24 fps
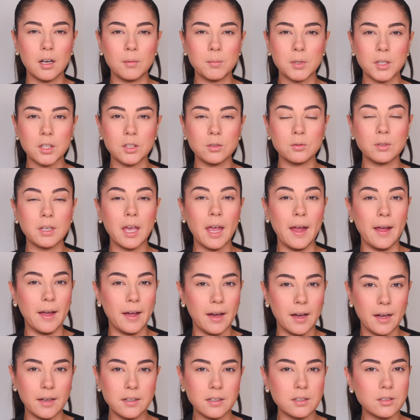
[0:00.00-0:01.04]
You
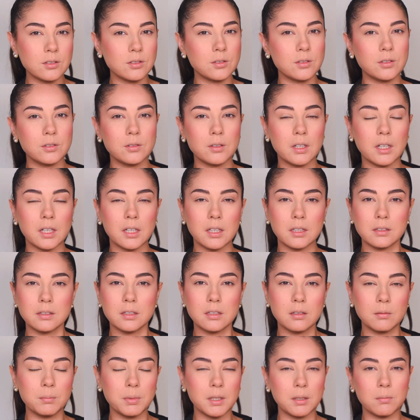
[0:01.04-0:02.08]
can do a
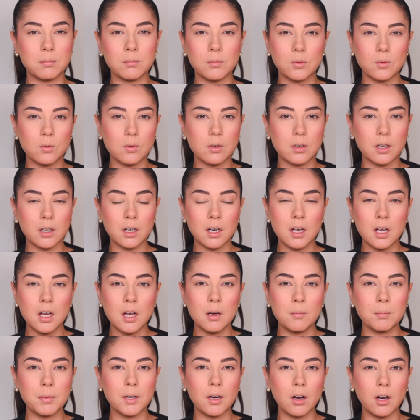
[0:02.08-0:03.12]
little bit more,
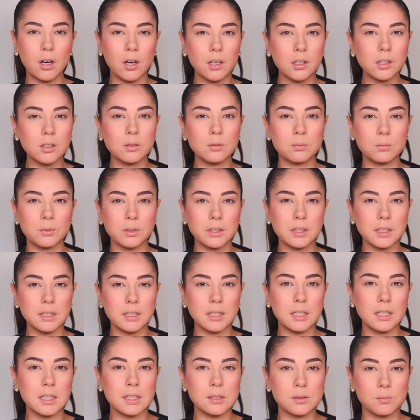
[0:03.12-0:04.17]
but all you'll really
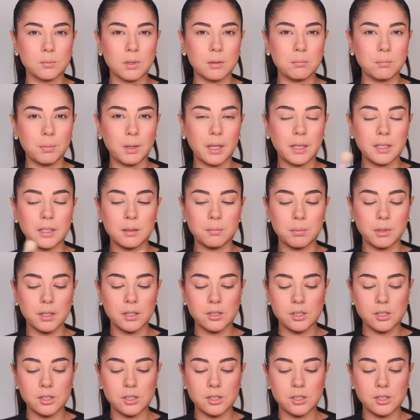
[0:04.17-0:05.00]
need is one blending brush.